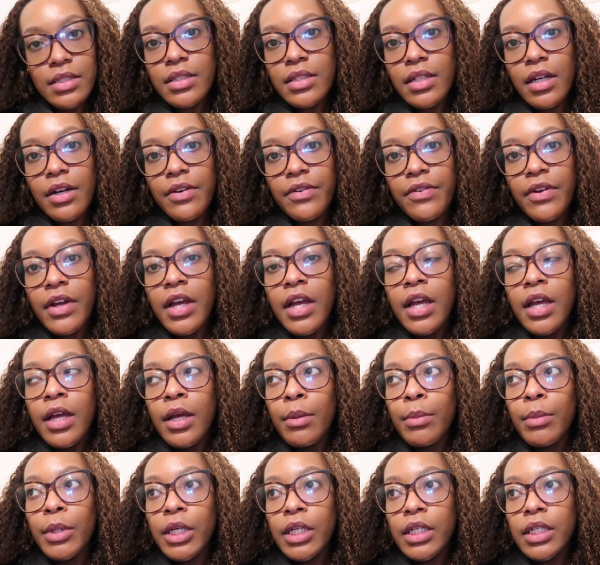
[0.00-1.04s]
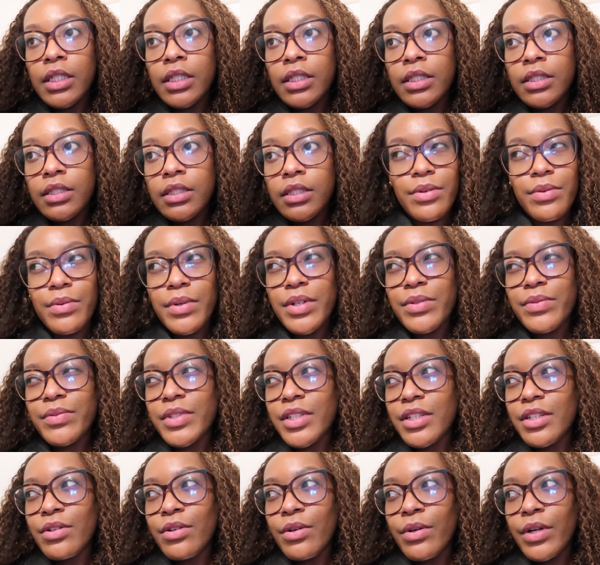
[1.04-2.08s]
stuff because they weren't
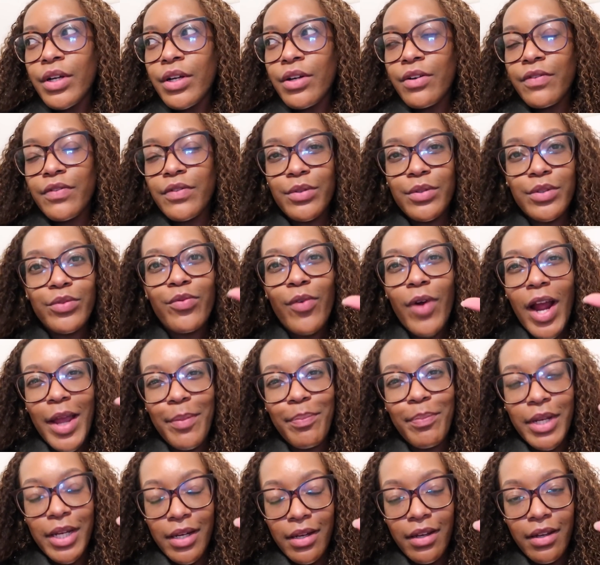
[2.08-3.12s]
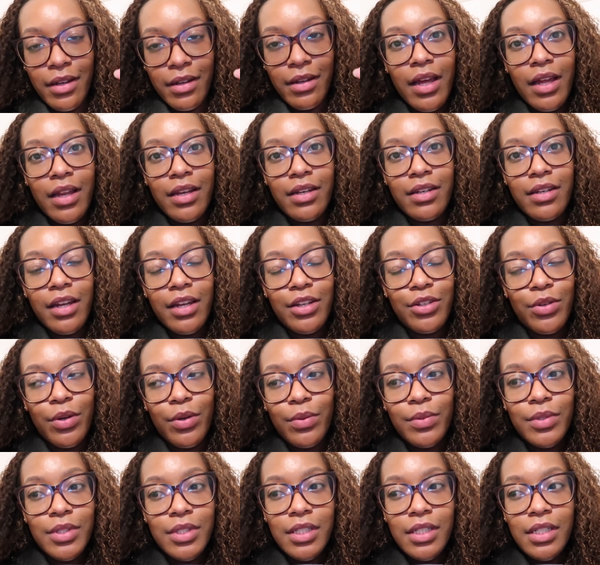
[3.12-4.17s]
really going off, they were ripening, and I knew I
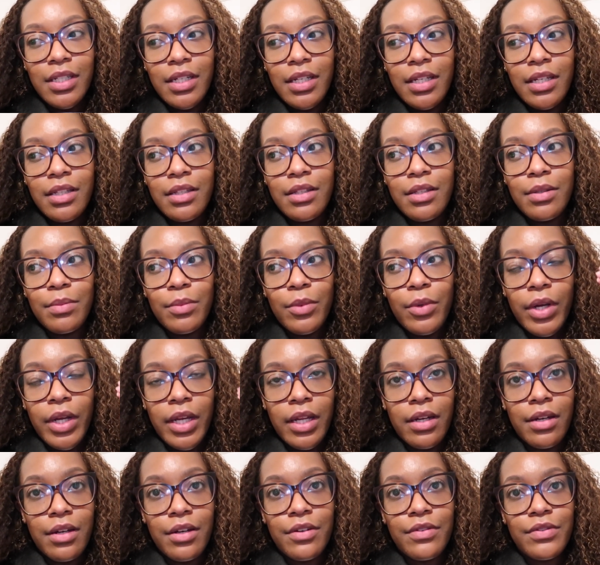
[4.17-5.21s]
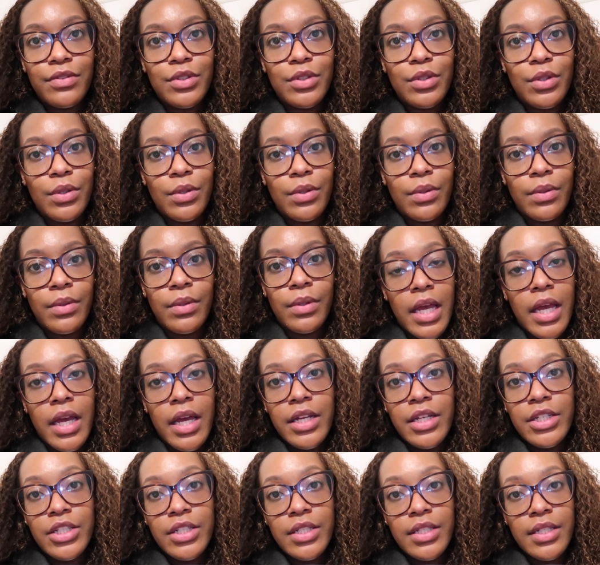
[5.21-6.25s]
wasn't gonna eat them quick enough. So yeah,
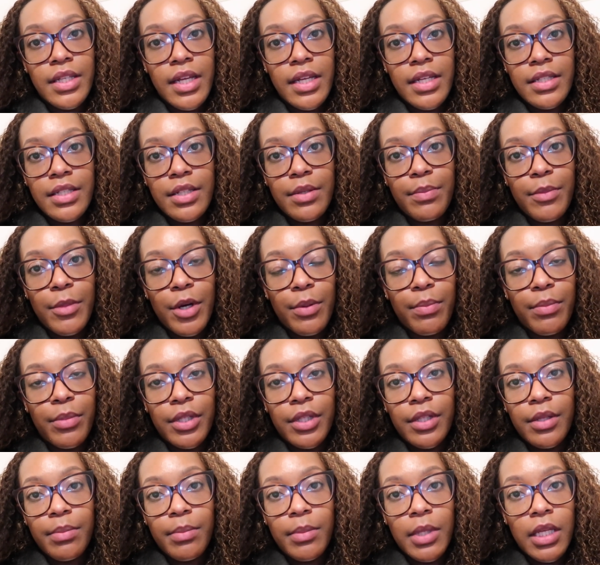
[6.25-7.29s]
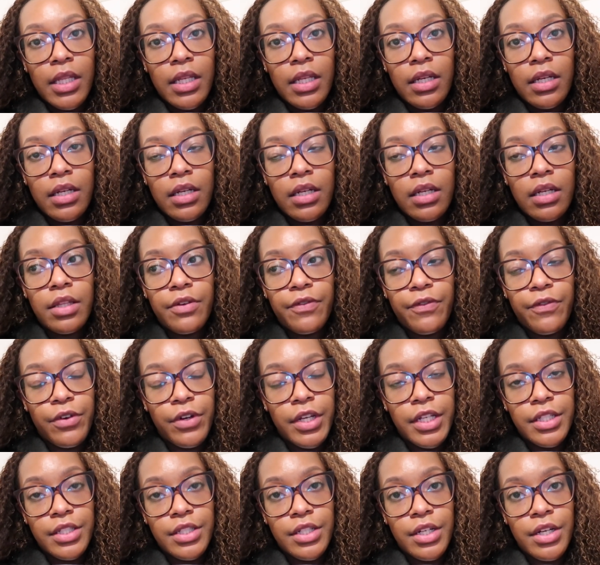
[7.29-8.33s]
just sliced them up, put them in the
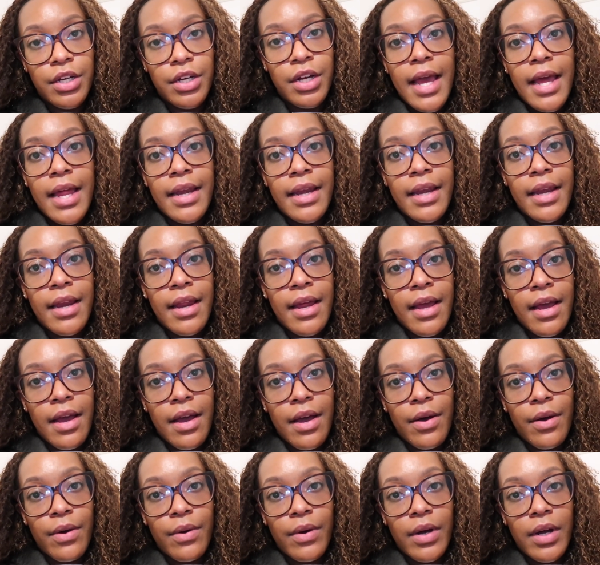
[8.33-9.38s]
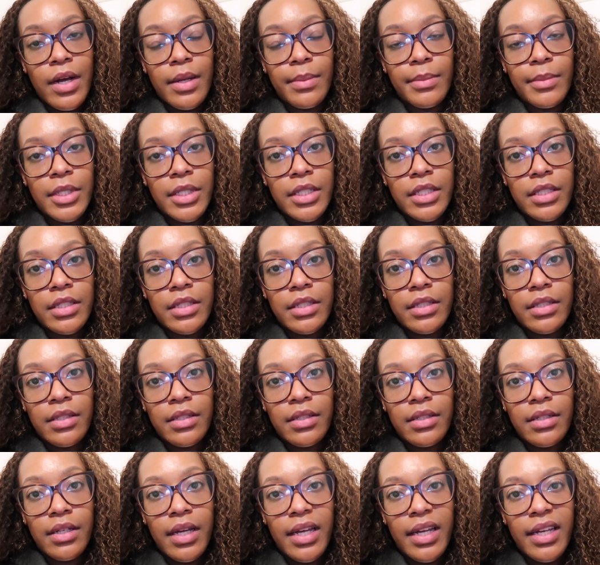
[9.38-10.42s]
freezer, and now I'm
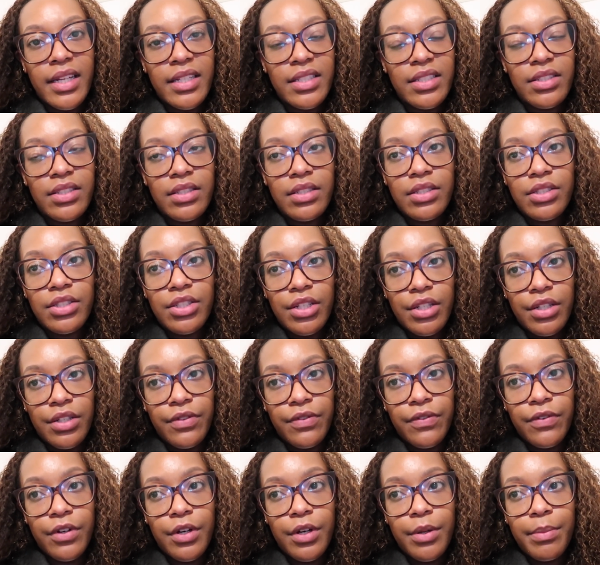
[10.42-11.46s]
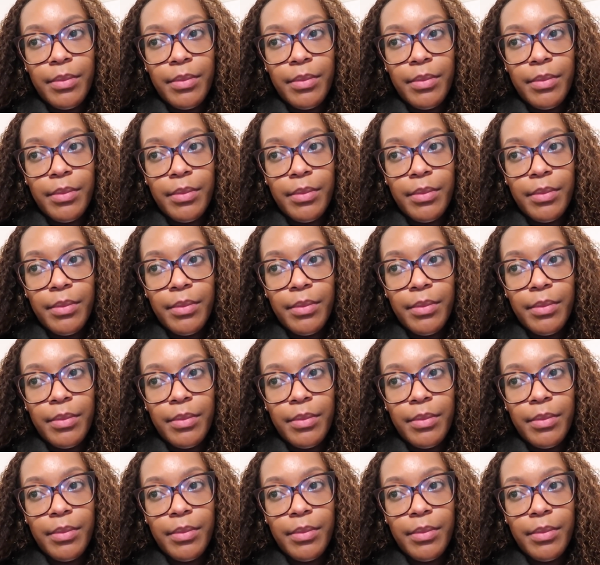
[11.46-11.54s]
gonna, I guess, just chill for a